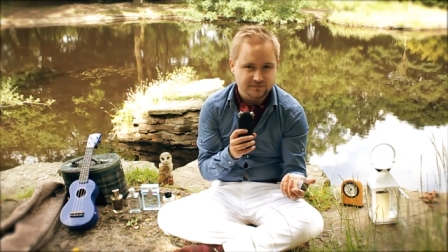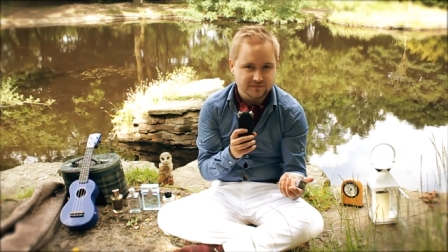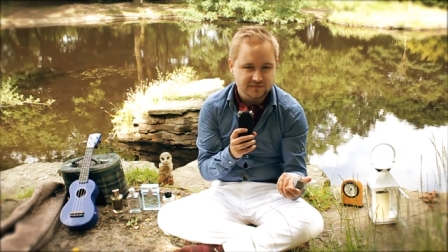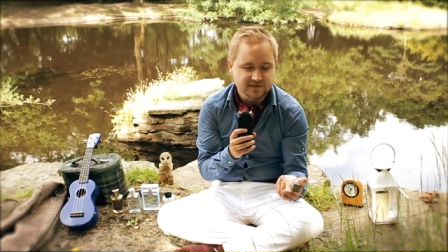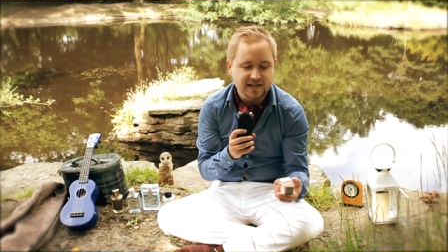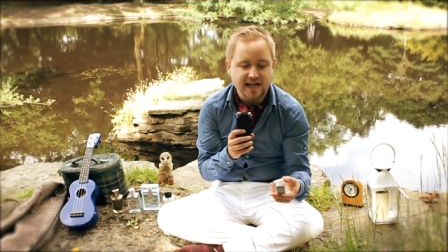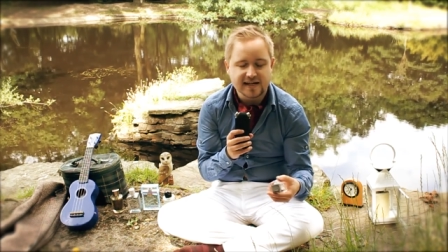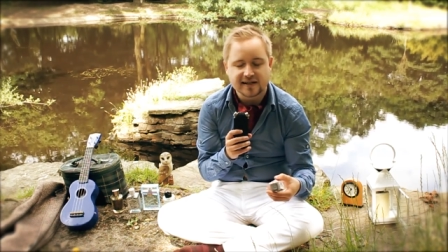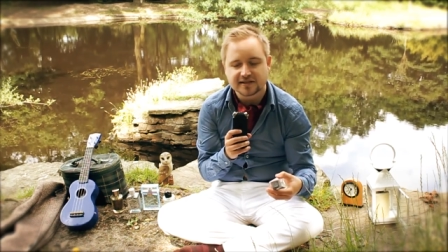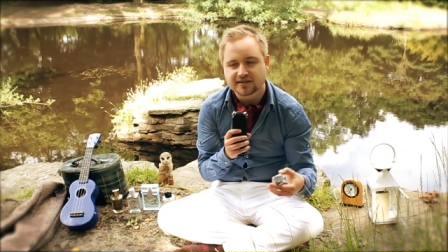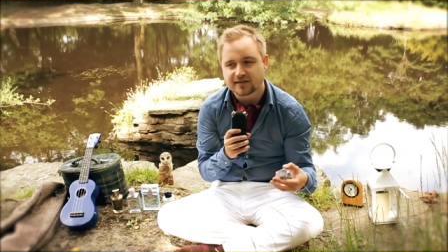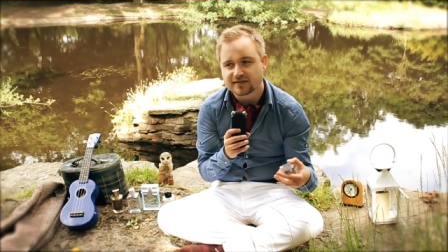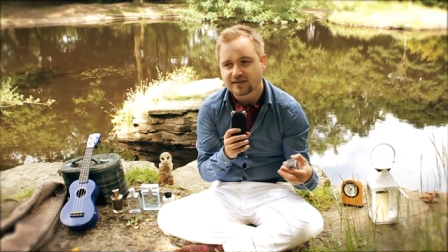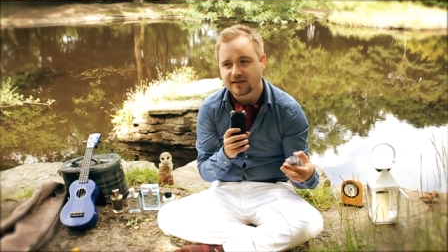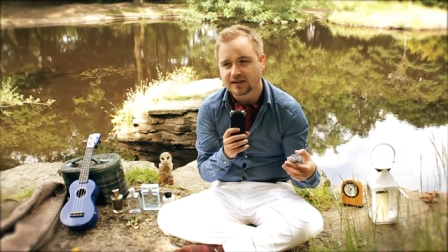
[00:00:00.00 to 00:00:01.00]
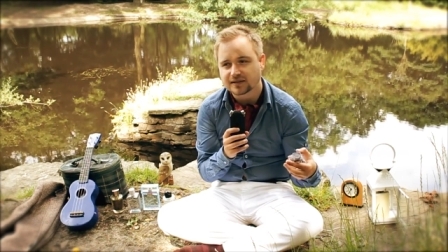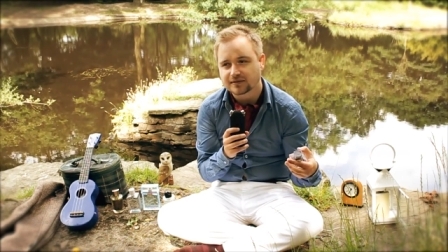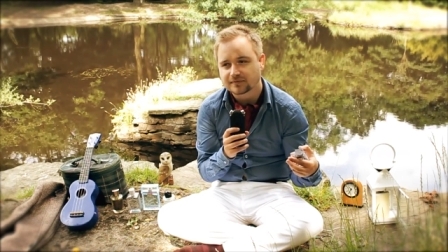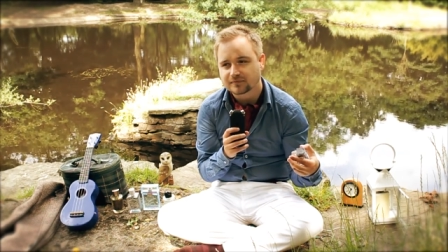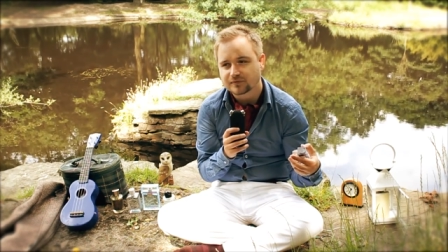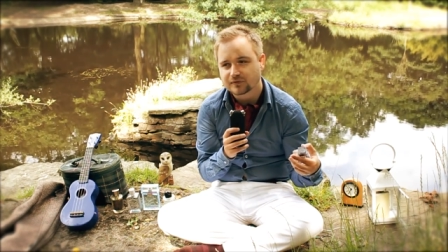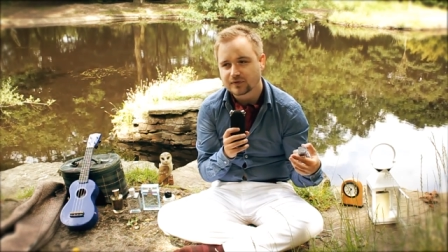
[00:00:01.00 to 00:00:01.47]
Then I started to like
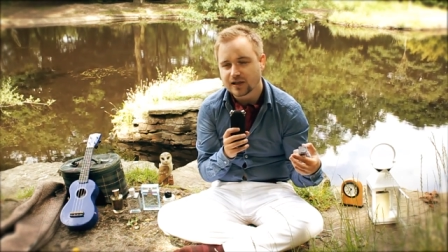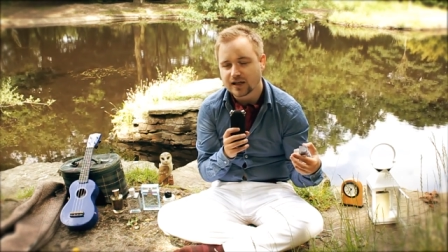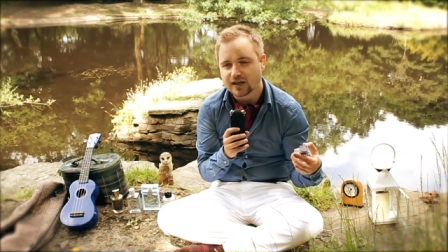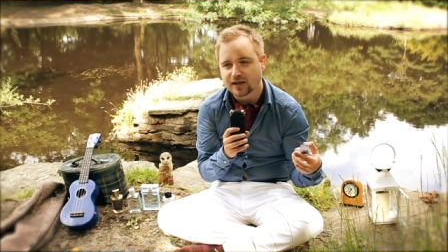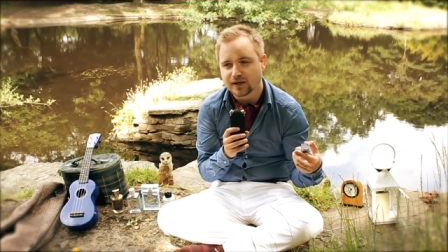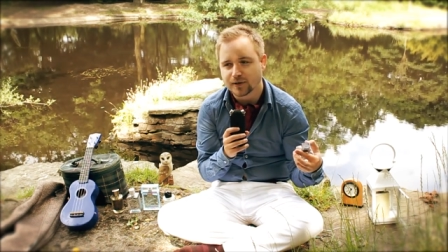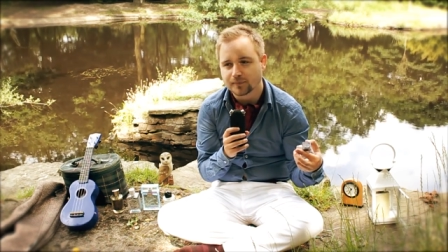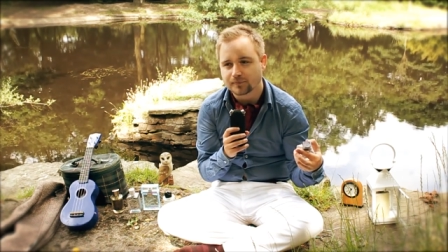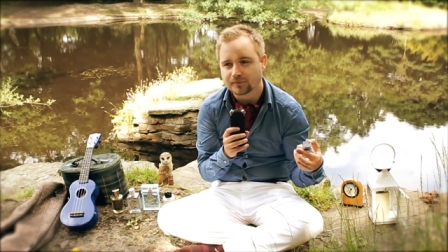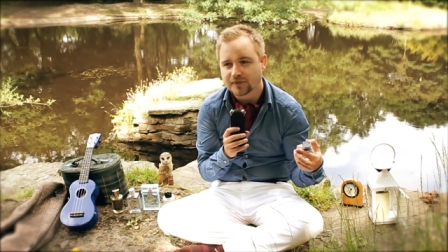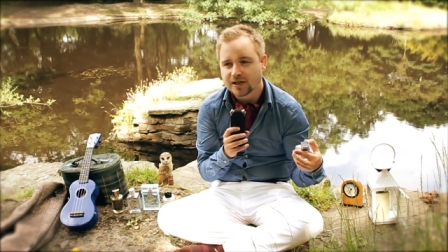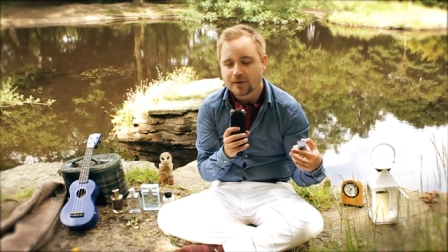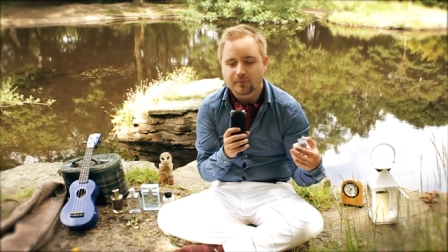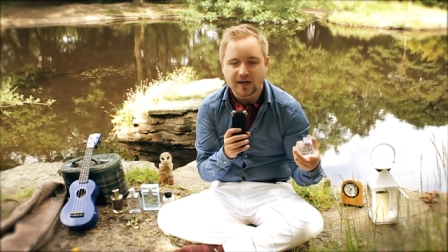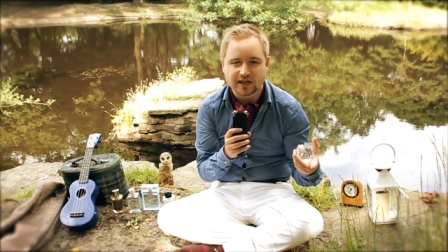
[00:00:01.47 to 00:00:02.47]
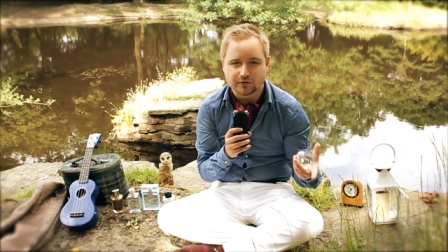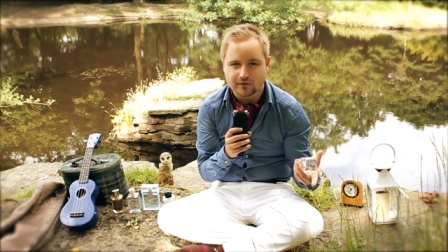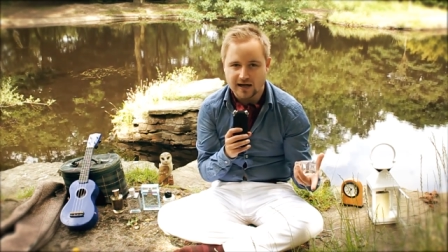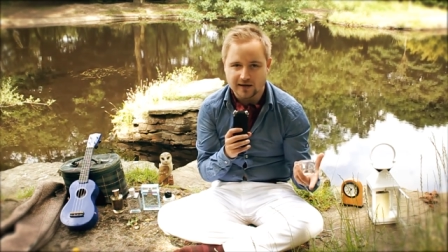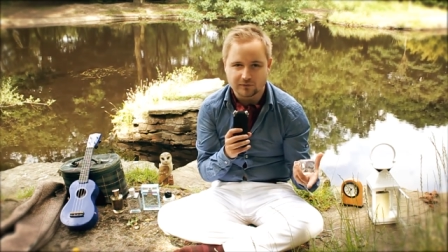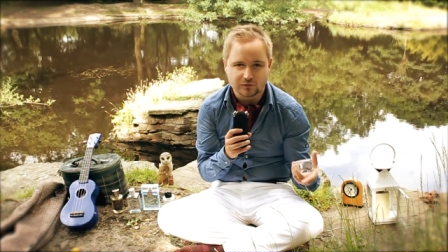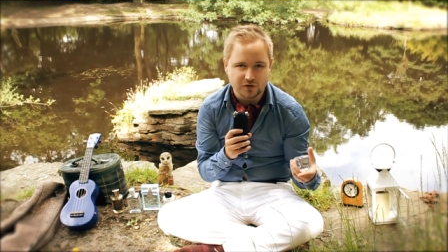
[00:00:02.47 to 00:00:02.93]
um,
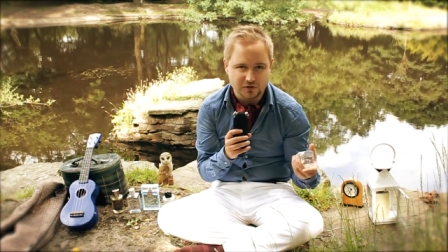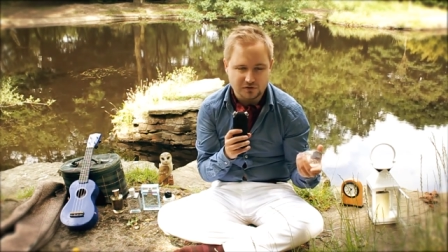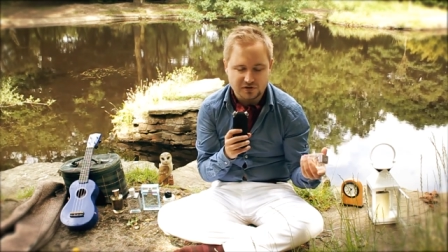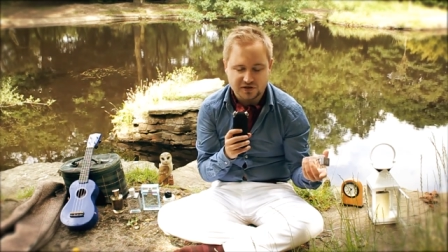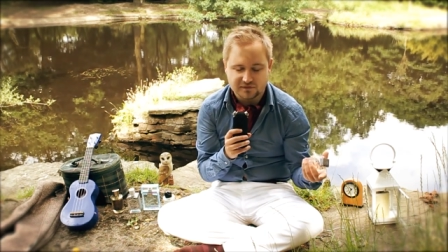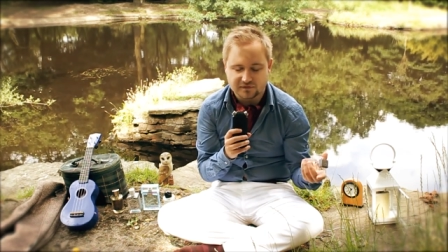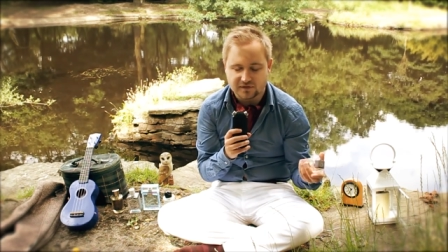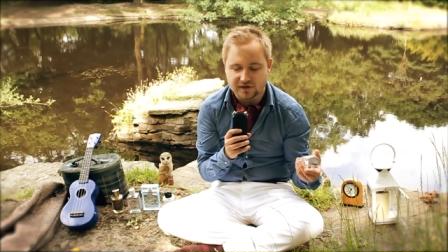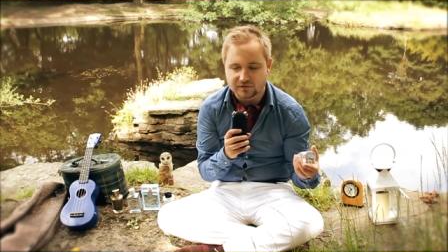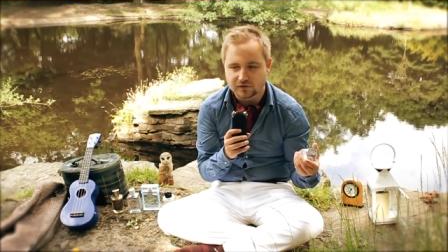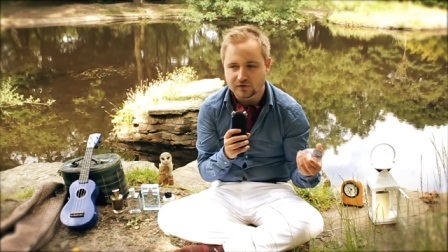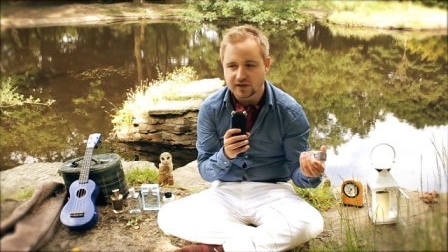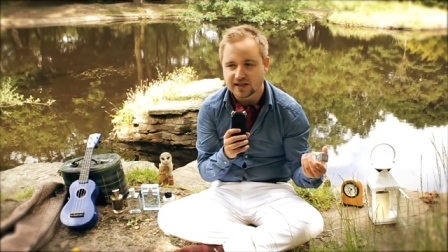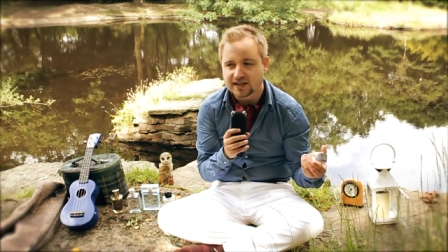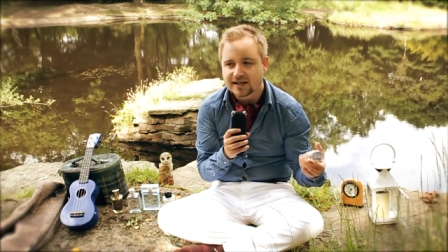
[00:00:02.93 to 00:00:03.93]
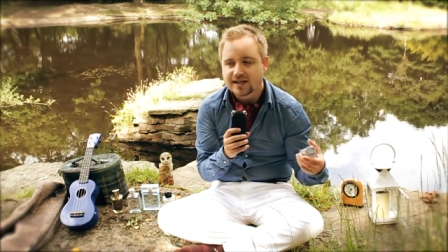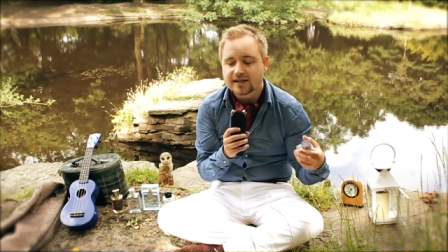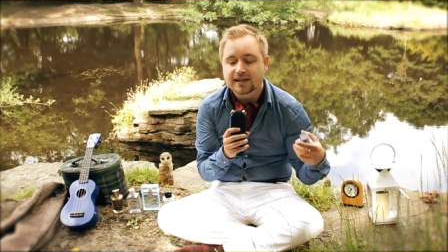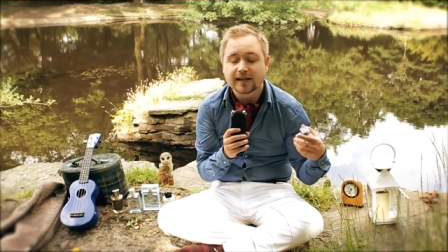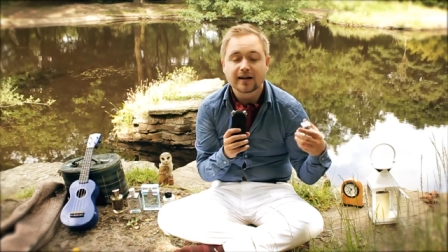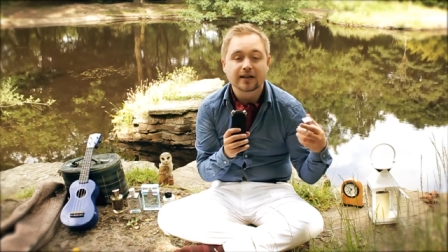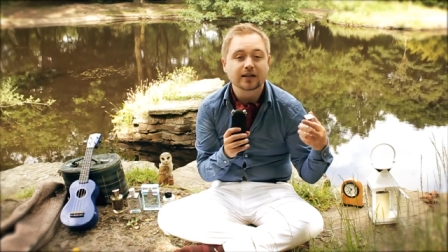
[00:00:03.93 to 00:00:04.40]
Baccarat Rouge 540.
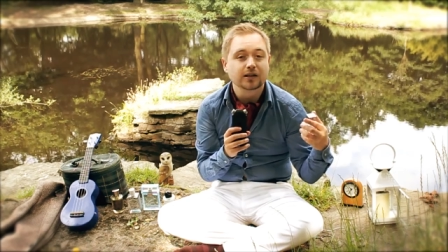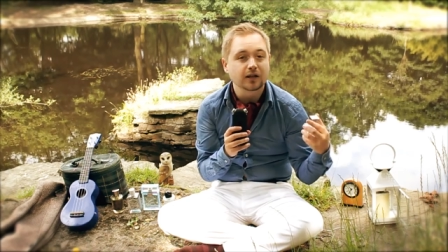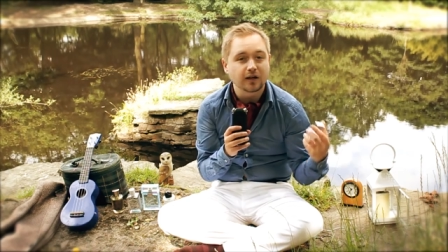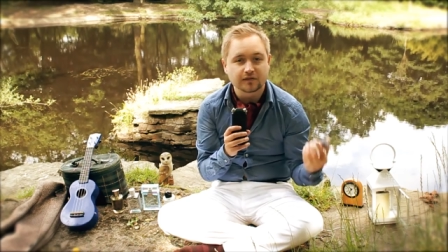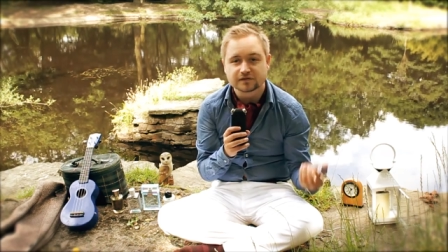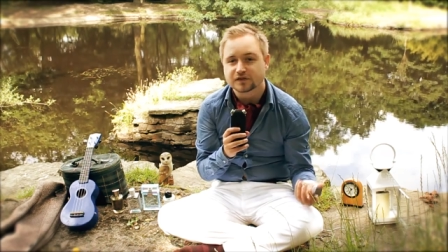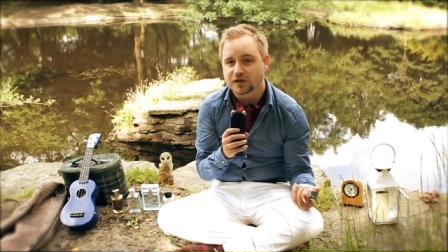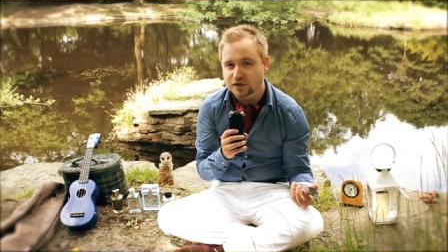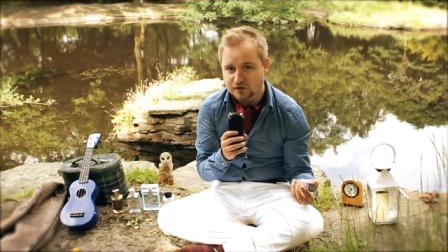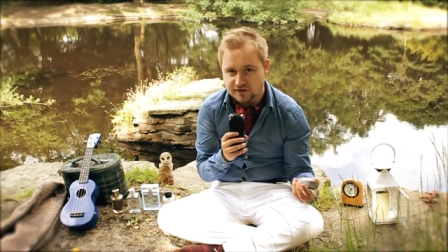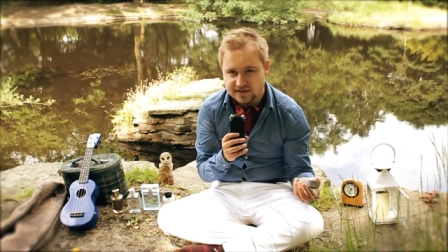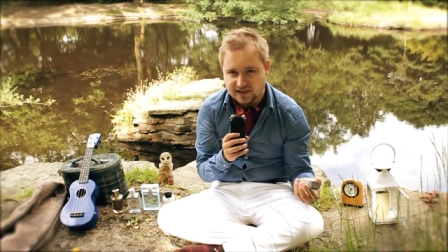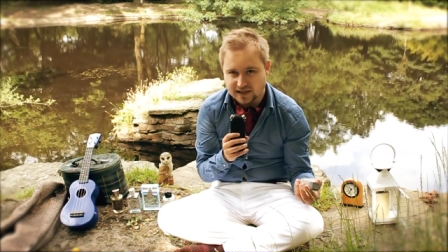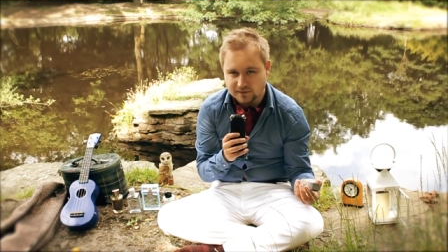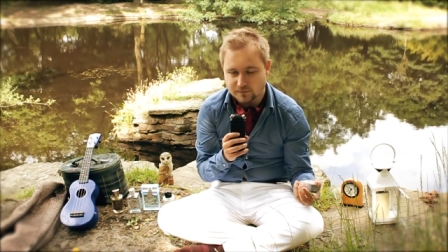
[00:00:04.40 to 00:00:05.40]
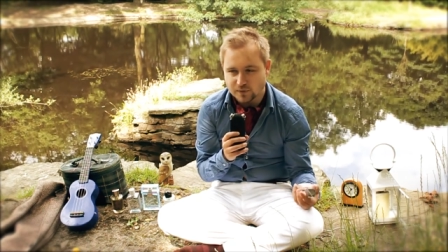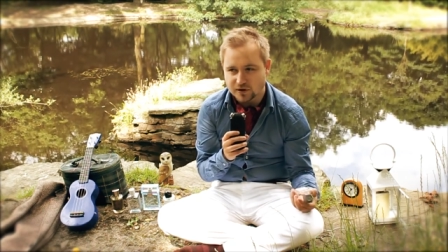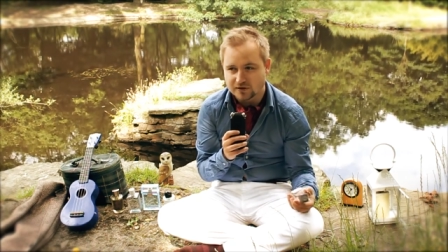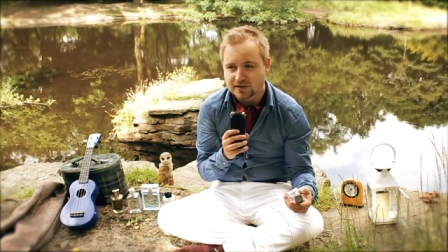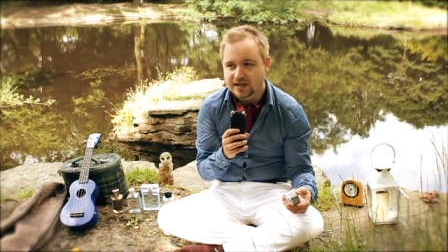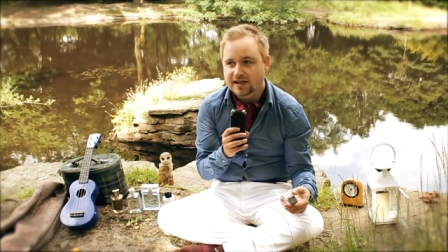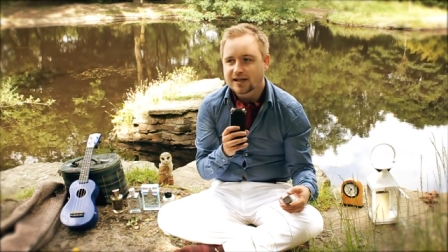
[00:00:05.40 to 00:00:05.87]
Then I loved Oud Satin
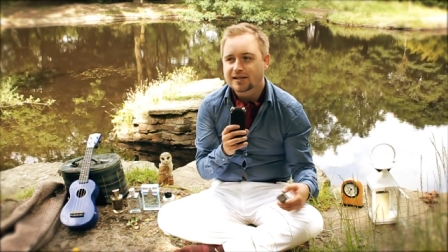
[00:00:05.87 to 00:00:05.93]
Mood.